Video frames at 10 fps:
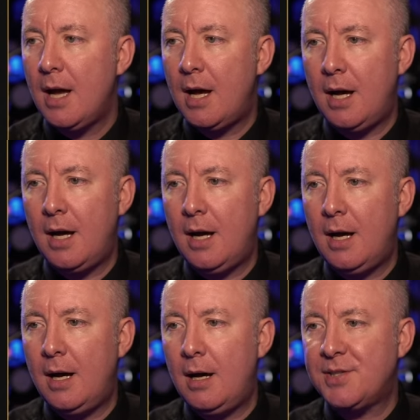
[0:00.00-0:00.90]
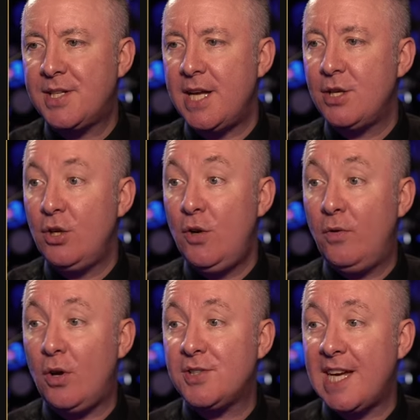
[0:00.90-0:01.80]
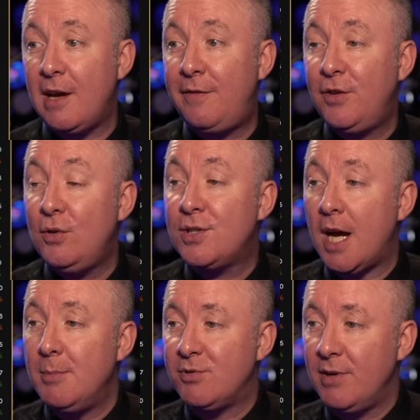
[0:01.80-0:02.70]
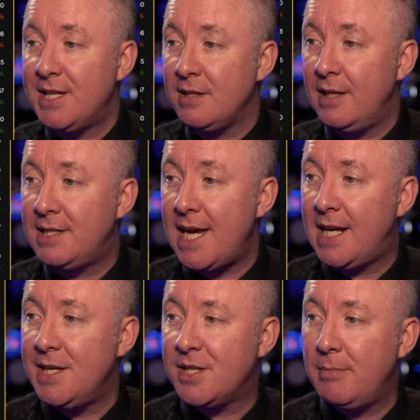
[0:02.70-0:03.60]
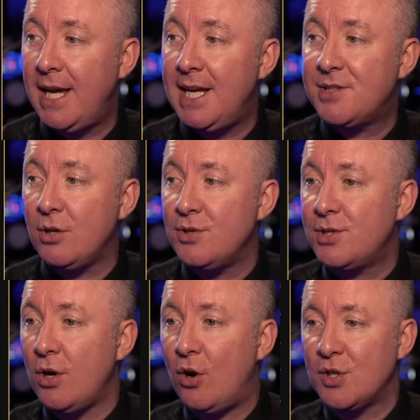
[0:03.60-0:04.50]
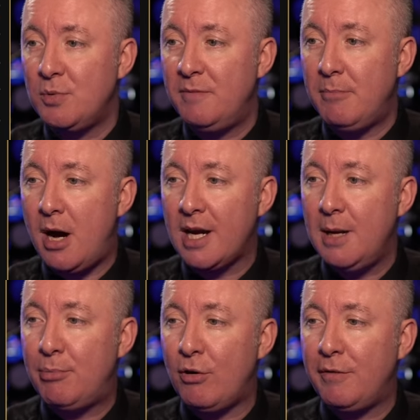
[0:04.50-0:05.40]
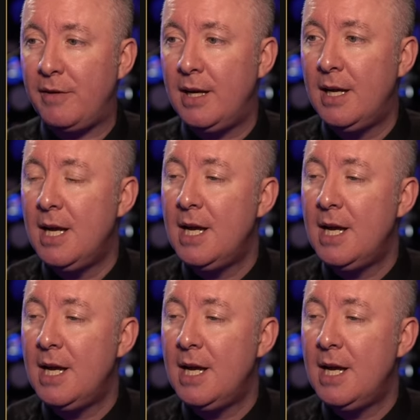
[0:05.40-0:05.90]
uh, said, You've lost out a few times recently, taking some hits on stocks with Market Prophet,